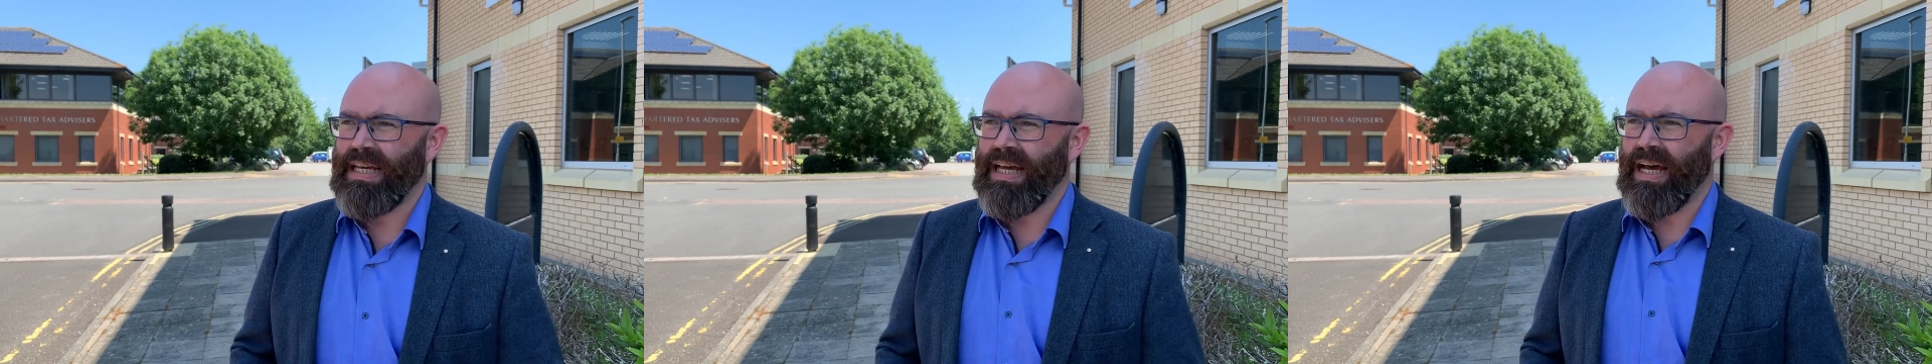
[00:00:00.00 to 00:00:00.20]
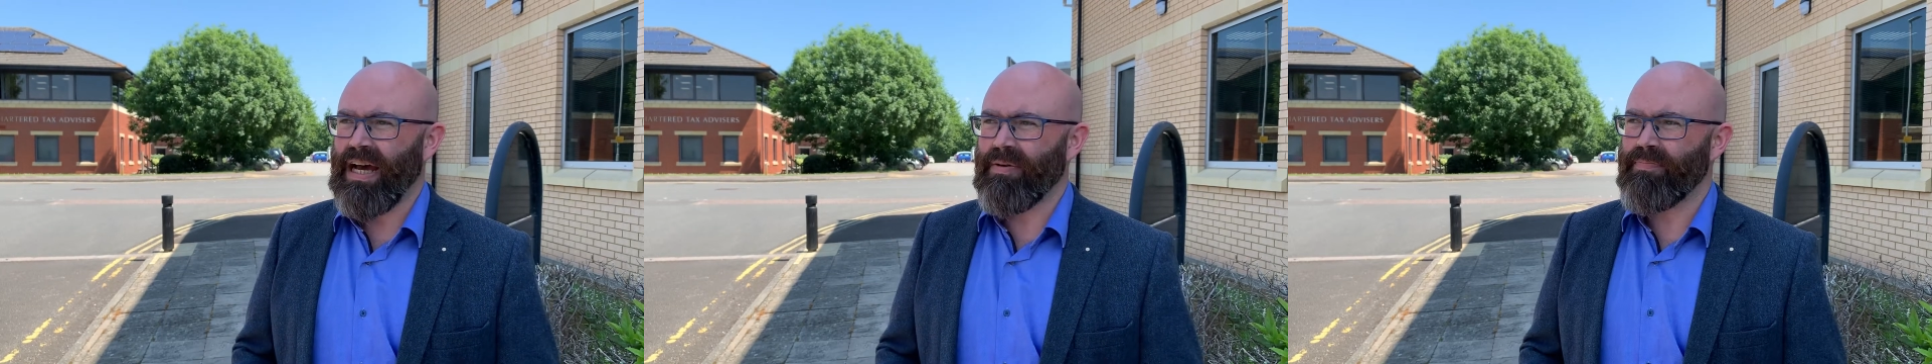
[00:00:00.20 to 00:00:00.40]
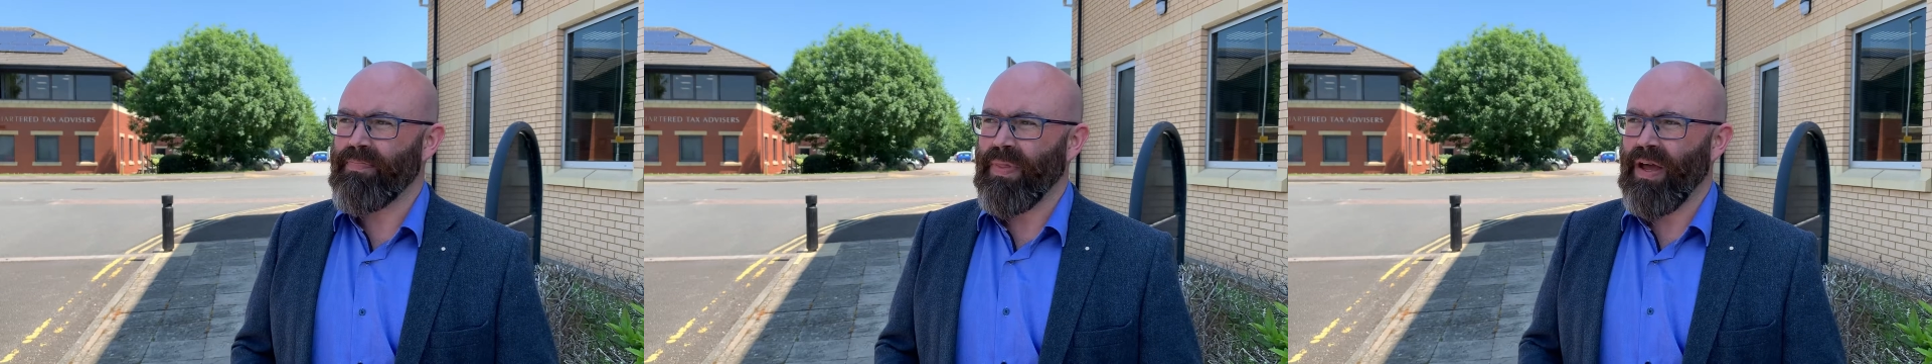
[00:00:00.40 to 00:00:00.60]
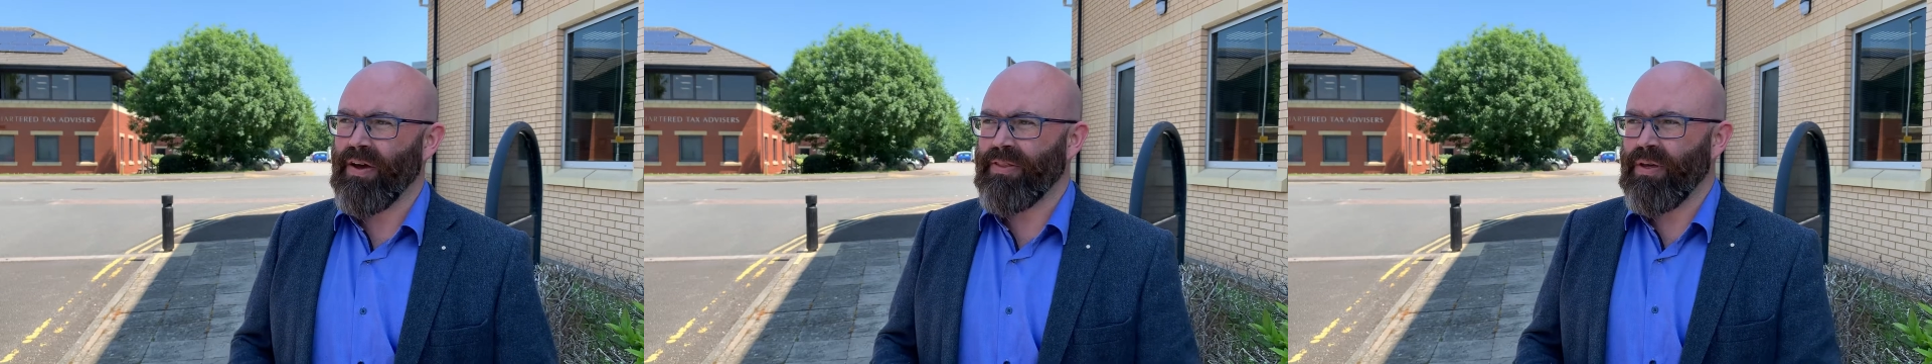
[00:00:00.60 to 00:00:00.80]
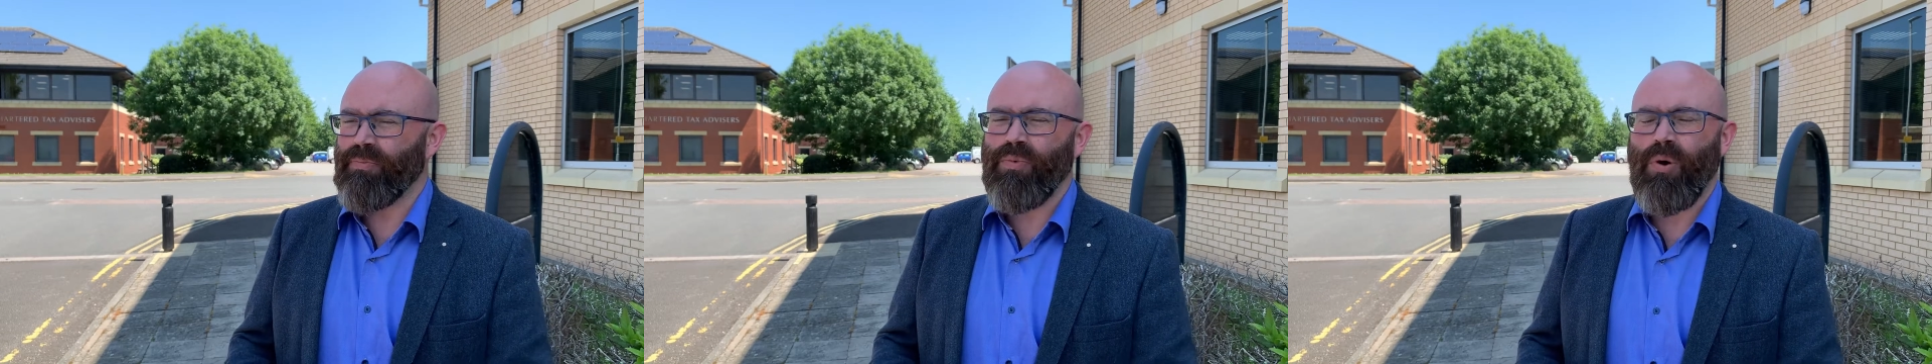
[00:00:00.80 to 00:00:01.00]
I
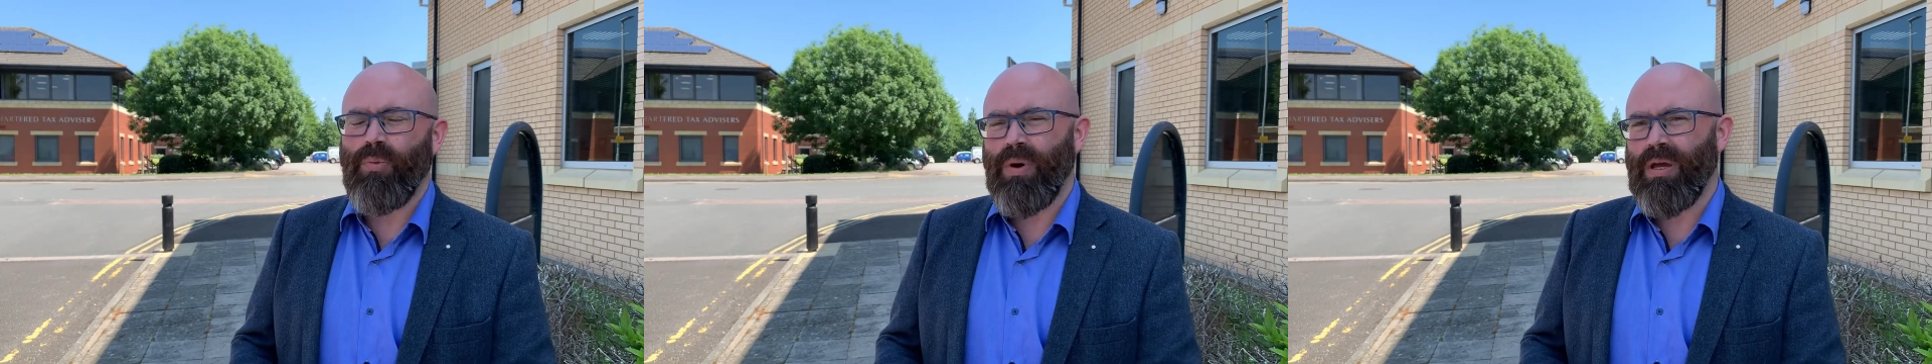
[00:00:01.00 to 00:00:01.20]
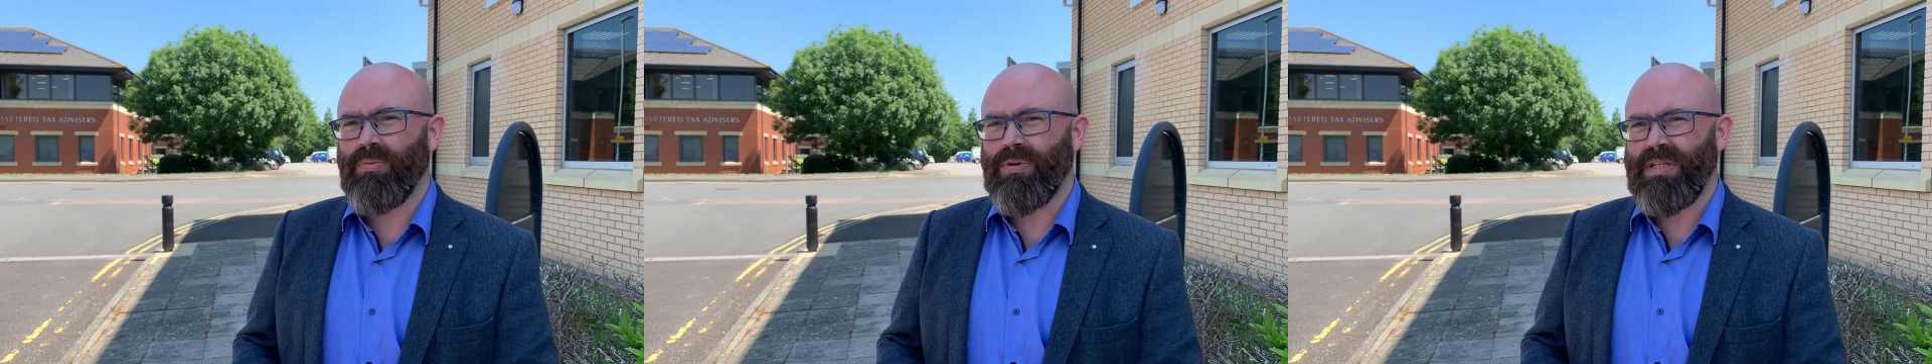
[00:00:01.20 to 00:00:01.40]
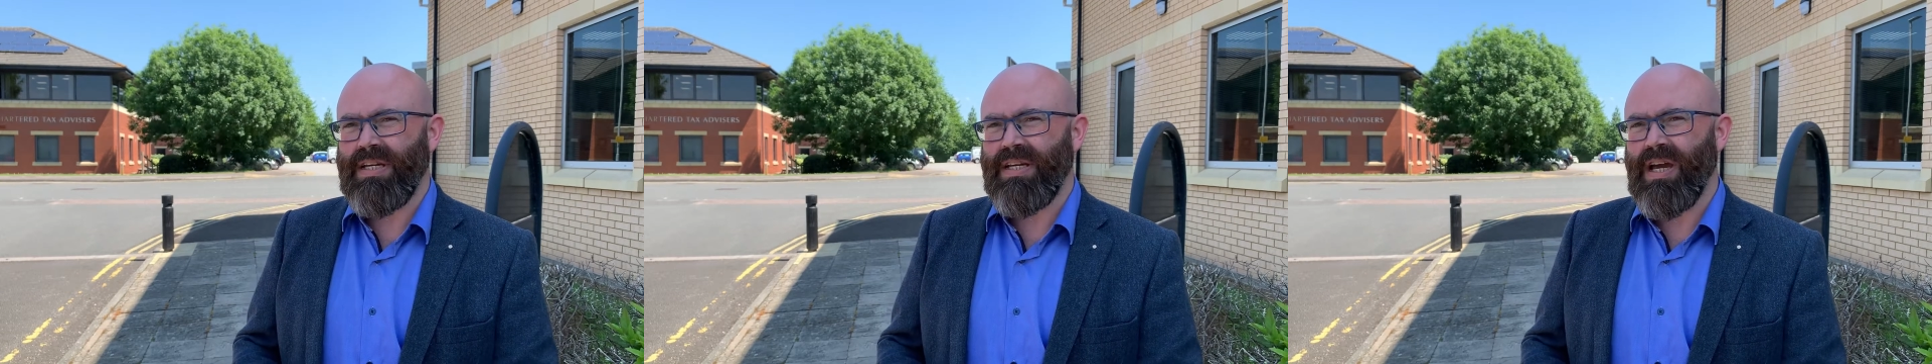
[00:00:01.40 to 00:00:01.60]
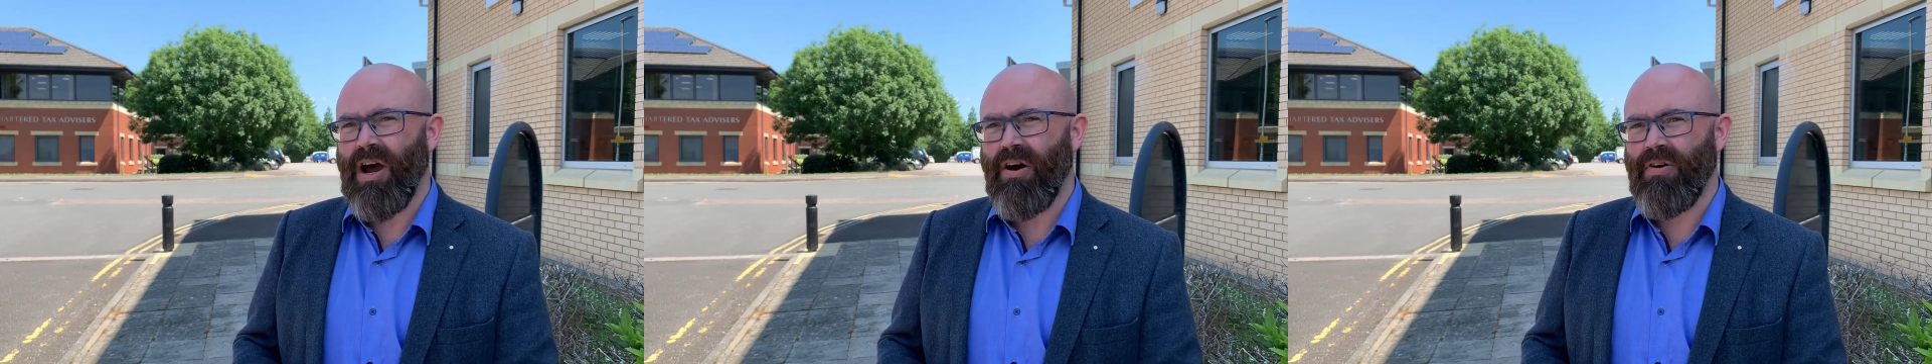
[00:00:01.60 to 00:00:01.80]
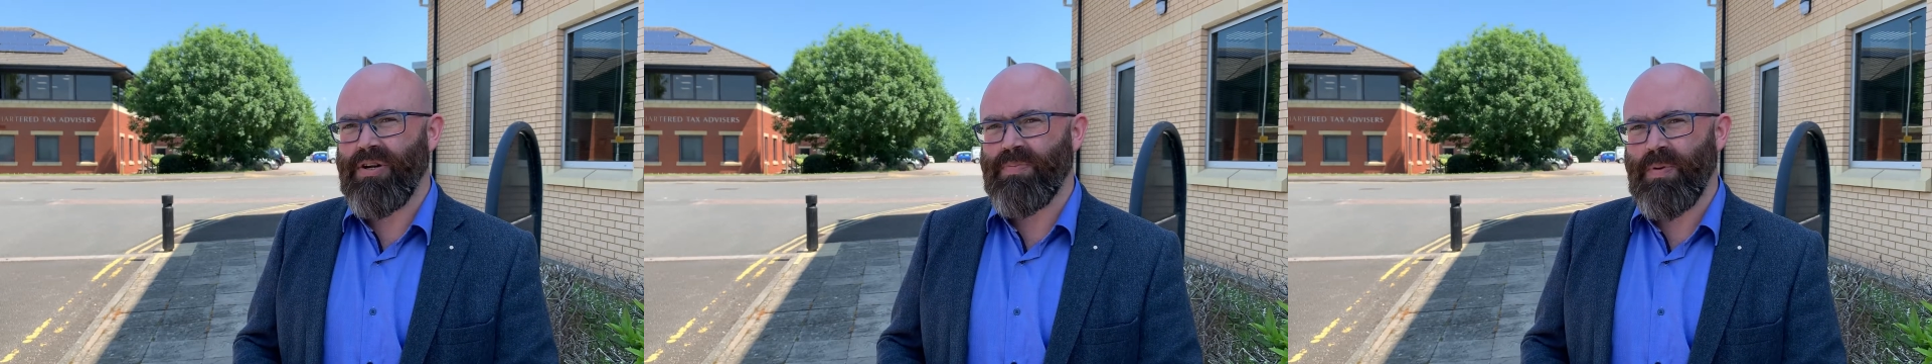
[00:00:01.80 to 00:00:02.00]
think what we would encourage